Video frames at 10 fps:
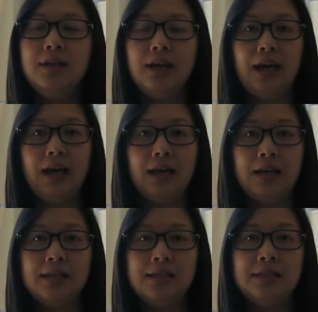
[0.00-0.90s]

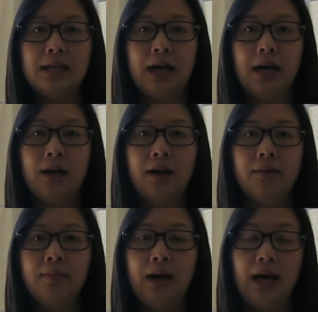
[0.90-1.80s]
and
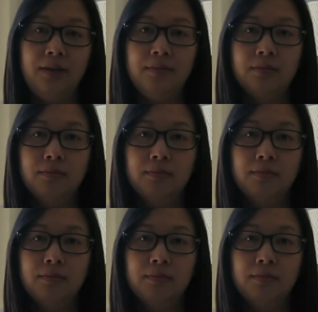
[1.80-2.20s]
I